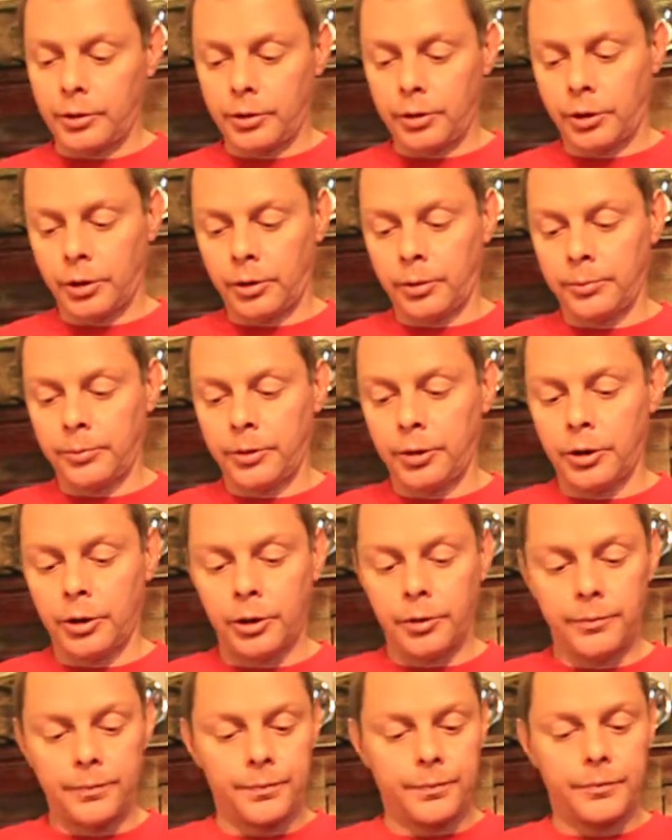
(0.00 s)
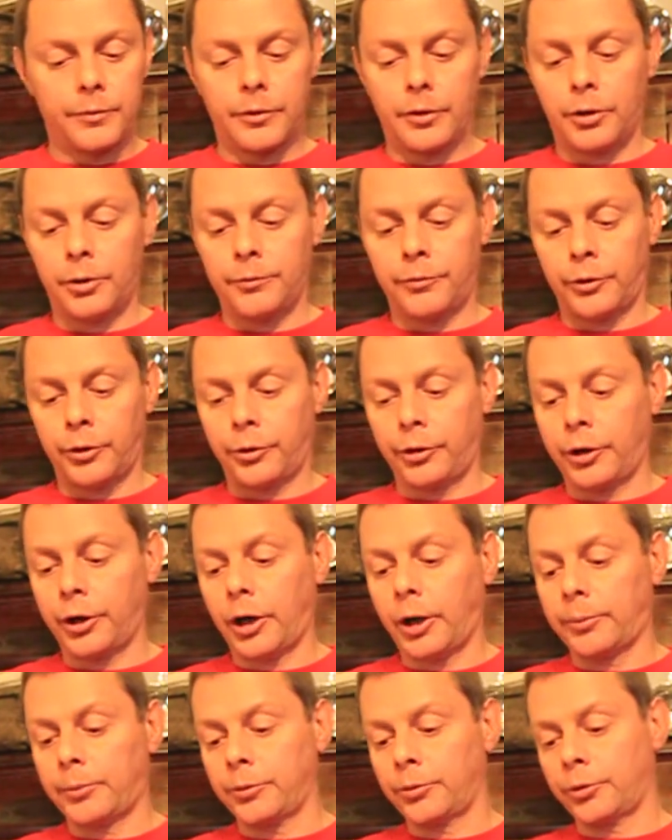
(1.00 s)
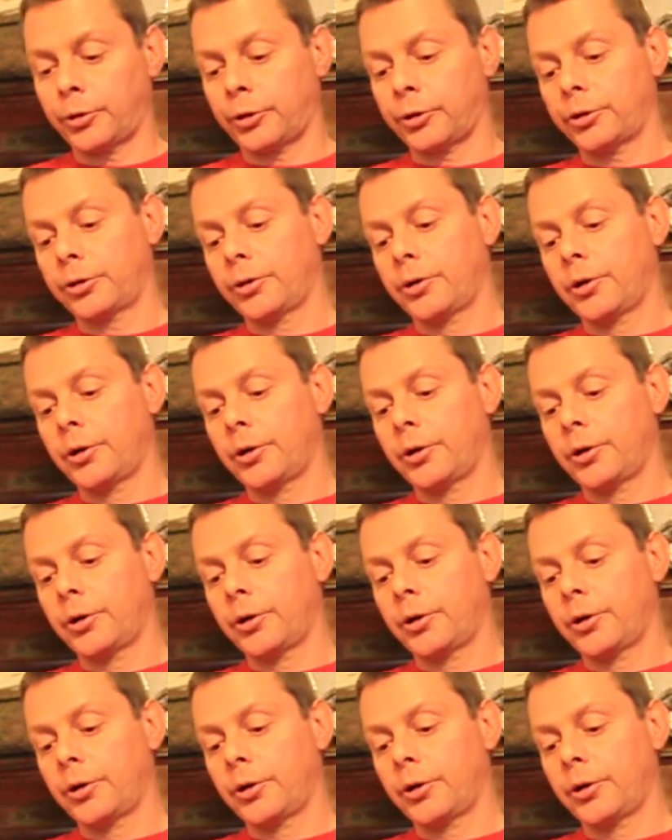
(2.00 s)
I'm very happy with it,